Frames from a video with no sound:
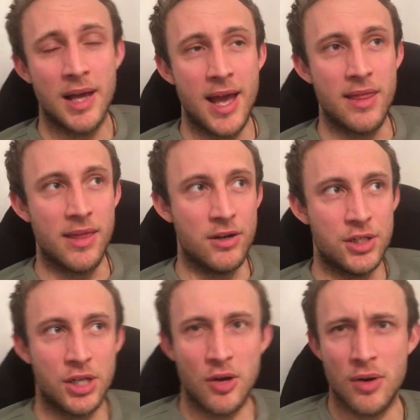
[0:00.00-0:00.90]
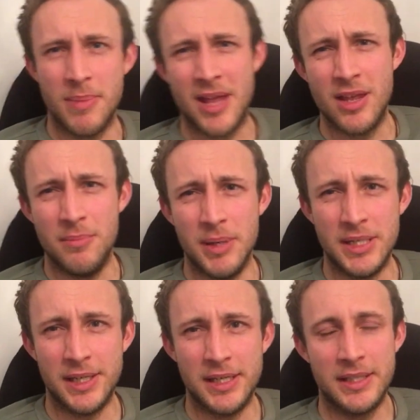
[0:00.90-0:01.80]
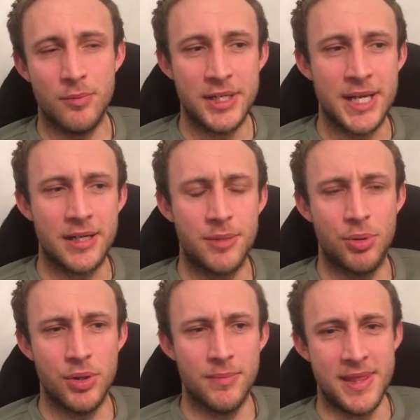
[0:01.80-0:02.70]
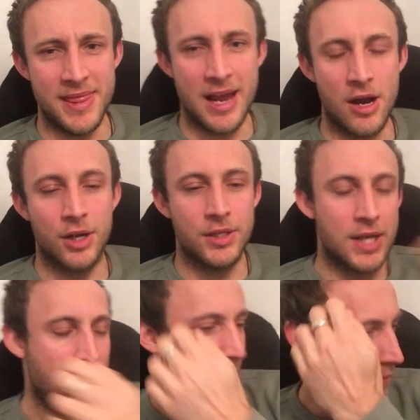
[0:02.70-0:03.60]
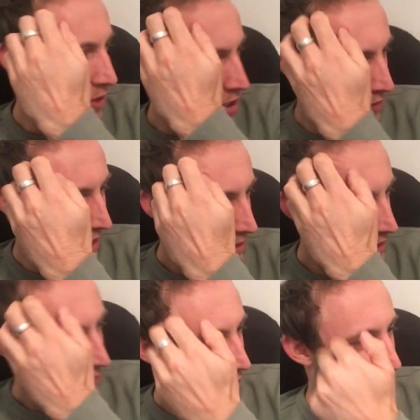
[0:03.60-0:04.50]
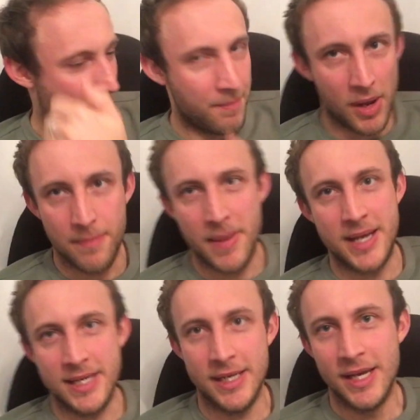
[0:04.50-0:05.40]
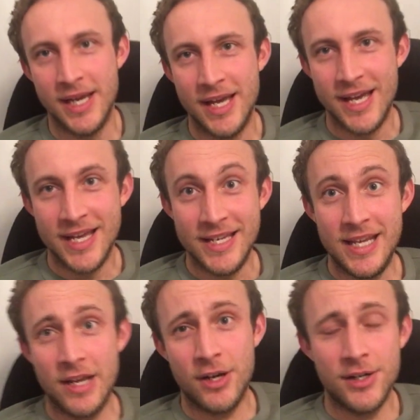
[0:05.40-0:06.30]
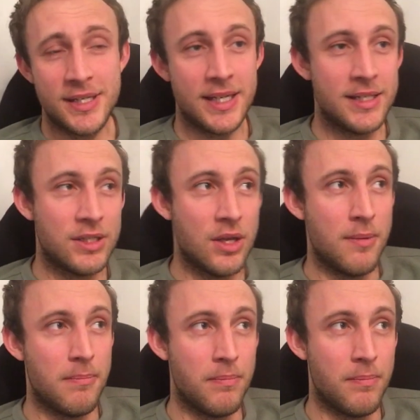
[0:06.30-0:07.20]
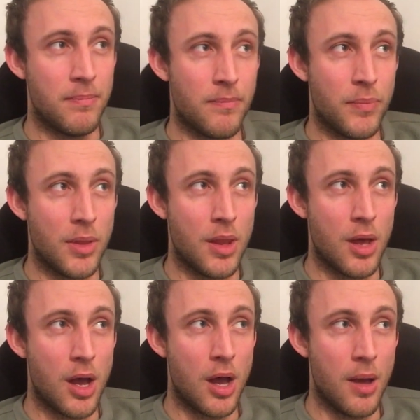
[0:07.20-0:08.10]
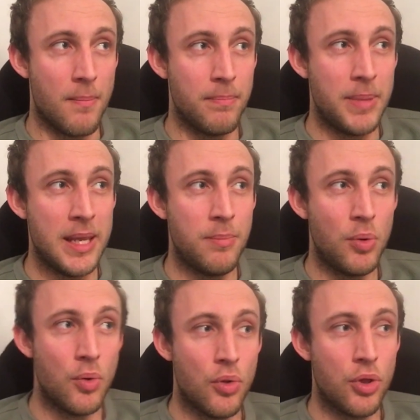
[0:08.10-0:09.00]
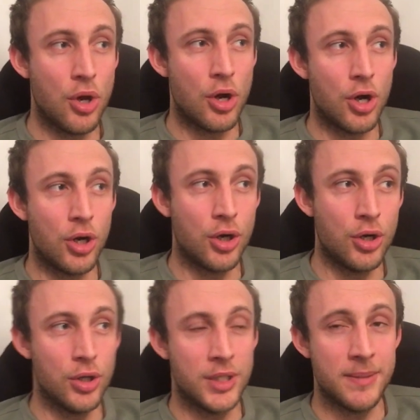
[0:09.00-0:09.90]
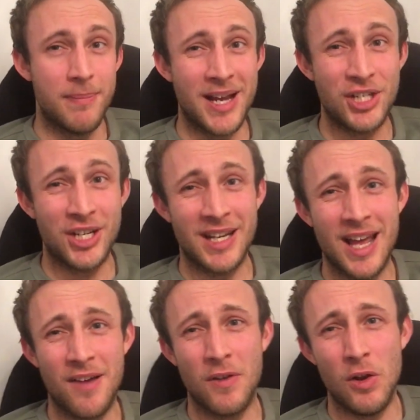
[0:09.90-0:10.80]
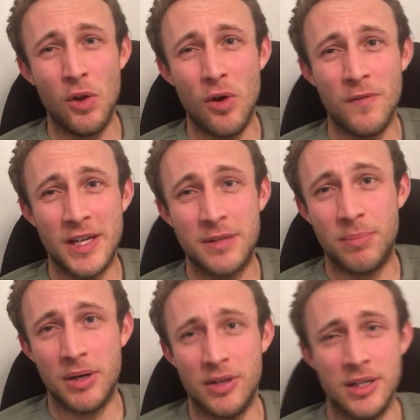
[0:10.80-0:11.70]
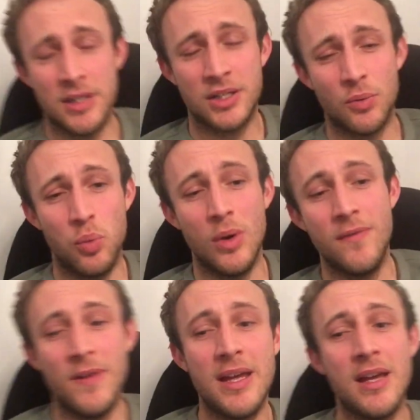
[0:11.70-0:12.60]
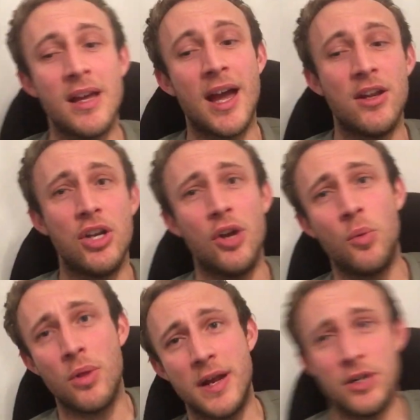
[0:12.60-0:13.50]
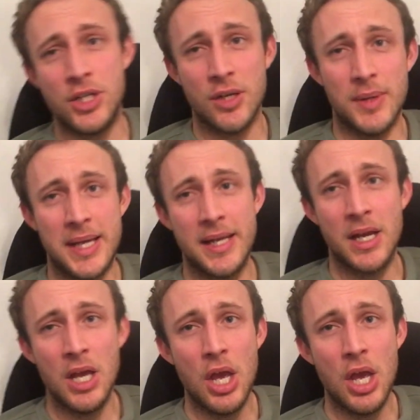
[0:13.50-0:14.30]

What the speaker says: and they're just going about their business, then we tend to put them in there, because I have noticed throughout my many years is that people that are good at magic and have a lot of experience with it and know what they're doing